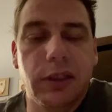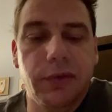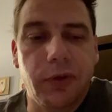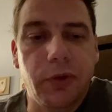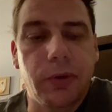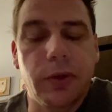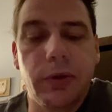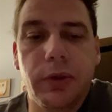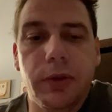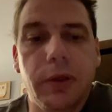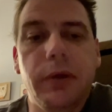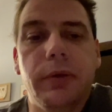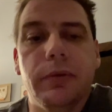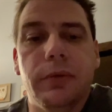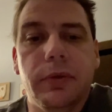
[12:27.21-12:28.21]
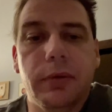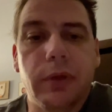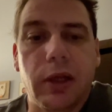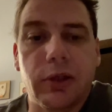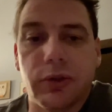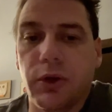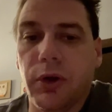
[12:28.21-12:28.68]
If you do, you do.
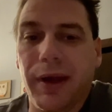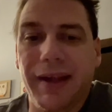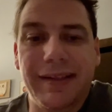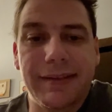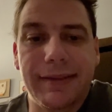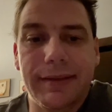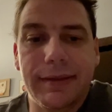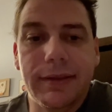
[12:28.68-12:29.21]
That's great.